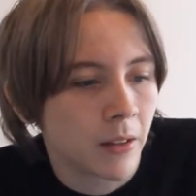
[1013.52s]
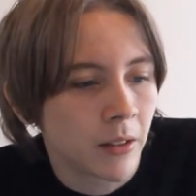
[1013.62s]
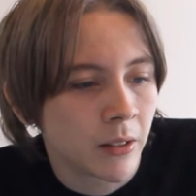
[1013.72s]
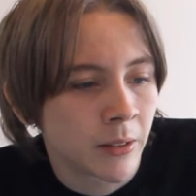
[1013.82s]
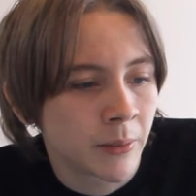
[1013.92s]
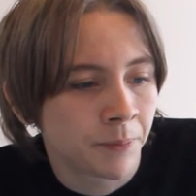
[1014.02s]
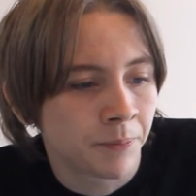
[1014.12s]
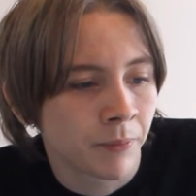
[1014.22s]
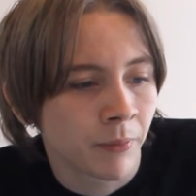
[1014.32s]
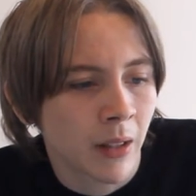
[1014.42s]
I
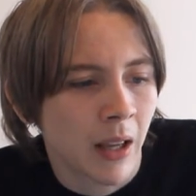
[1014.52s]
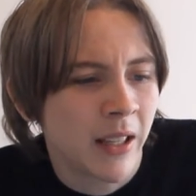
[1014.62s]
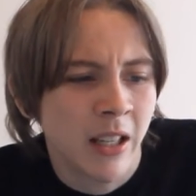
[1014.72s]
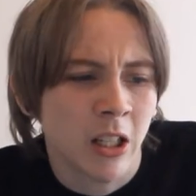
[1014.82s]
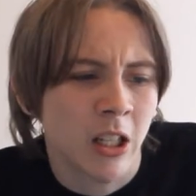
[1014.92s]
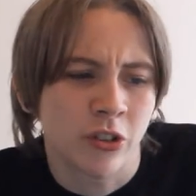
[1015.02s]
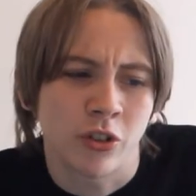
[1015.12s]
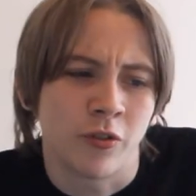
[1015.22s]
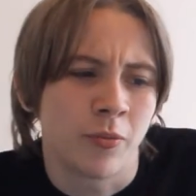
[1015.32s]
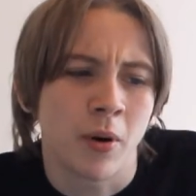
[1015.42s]
hate lots
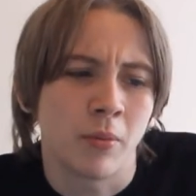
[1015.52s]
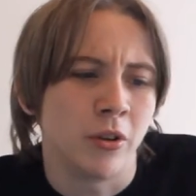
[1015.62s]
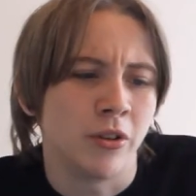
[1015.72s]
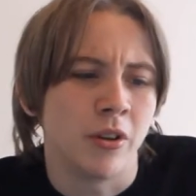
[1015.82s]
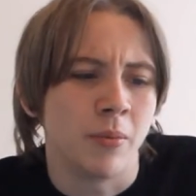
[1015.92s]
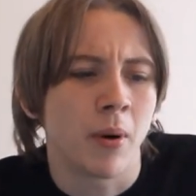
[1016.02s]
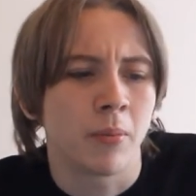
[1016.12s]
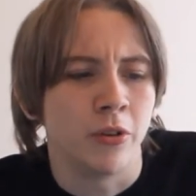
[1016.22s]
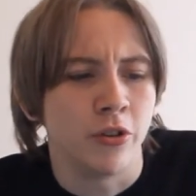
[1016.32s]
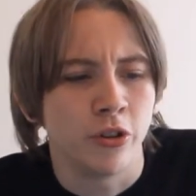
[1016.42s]
of popular
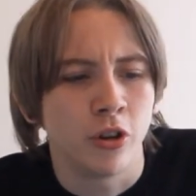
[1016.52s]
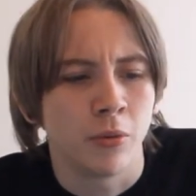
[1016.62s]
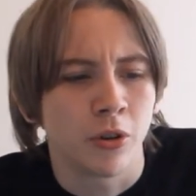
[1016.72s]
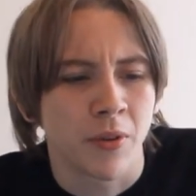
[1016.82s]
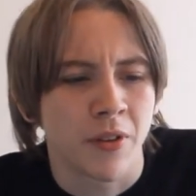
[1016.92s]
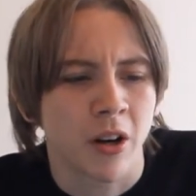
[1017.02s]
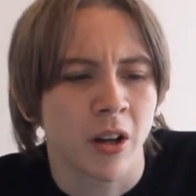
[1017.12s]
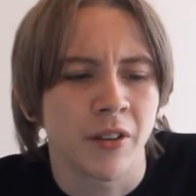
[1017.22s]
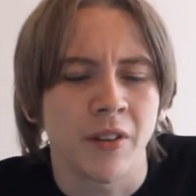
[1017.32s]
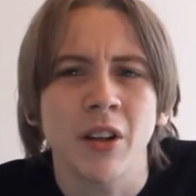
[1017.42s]
YouTubers with their
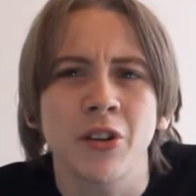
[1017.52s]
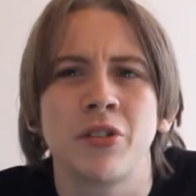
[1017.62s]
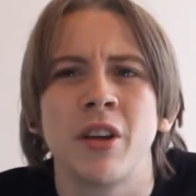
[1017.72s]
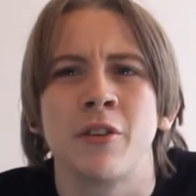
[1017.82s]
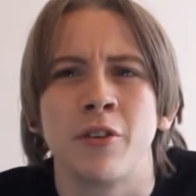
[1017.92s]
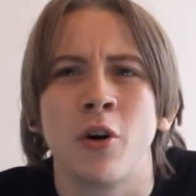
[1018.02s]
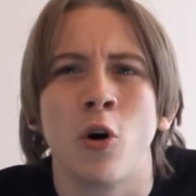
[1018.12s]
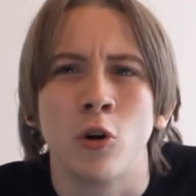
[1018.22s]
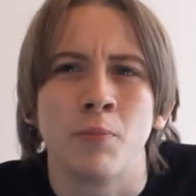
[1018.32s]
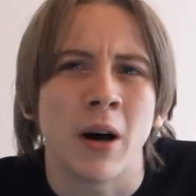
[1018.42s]
content. Not to say that they're
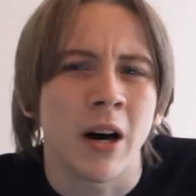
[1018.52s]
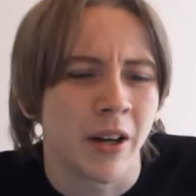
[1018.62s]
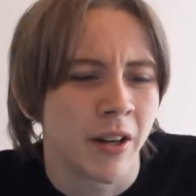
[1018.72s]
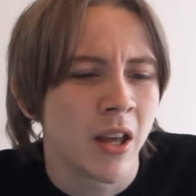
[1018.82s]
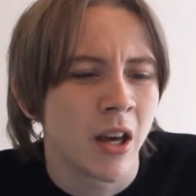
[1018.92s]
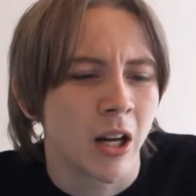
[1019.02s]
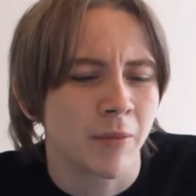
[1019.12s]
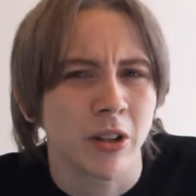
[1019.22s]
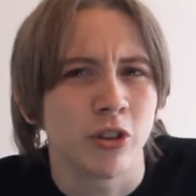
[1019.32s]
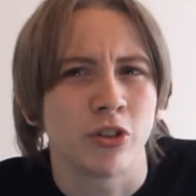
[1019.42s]
all bad. I'm
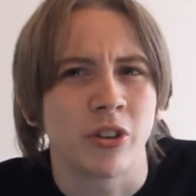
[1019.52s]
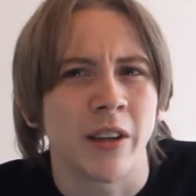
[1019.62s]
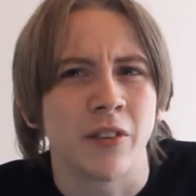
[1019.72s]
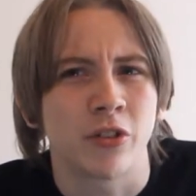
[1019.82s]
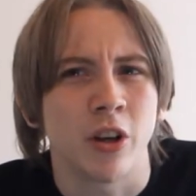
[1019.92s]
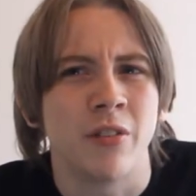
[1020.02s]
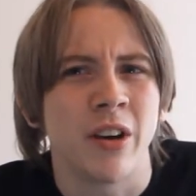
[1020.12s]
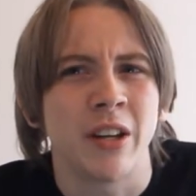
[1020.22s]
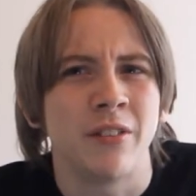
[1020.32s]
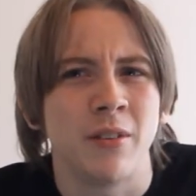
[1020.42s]
not just saying this out of
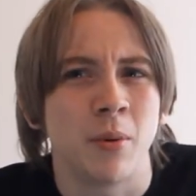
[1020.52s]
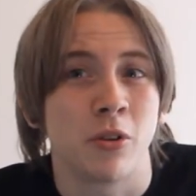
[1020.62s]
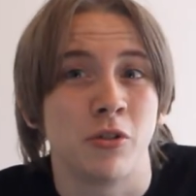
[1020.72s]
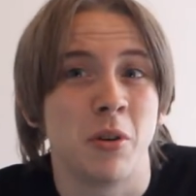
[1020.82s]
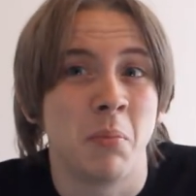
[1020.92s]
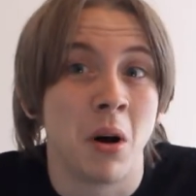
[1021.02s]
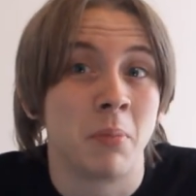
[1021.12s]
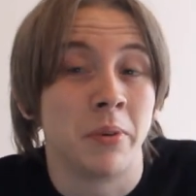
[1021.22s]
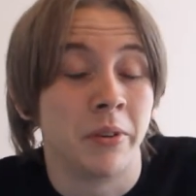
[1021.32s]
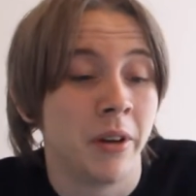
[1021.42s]
envy because they're
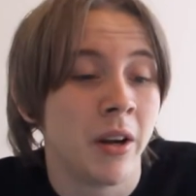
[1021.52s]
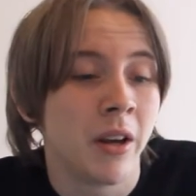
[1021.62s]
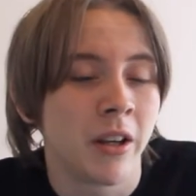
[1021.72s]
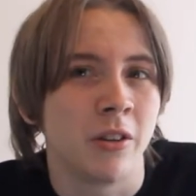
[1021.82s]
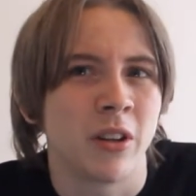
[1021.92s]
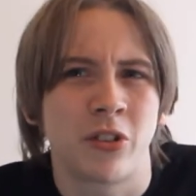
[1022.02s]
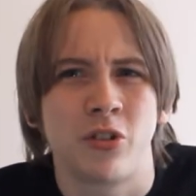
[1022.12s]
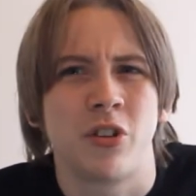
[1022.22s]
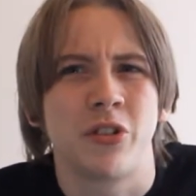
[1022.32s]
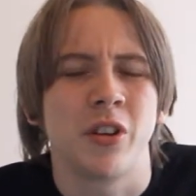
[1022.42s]
popular. You know, that's
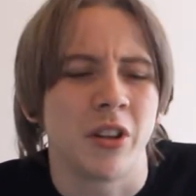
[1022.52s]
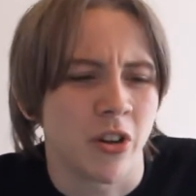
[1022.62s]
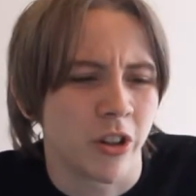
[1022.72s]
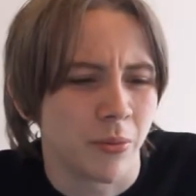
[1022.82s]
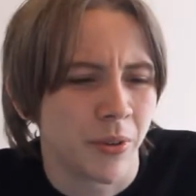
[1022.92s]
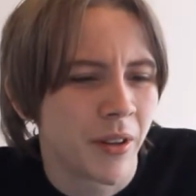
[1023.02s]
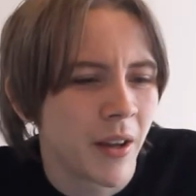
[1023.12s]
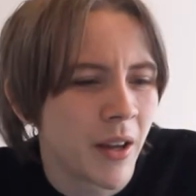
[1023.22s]
just a silly argument.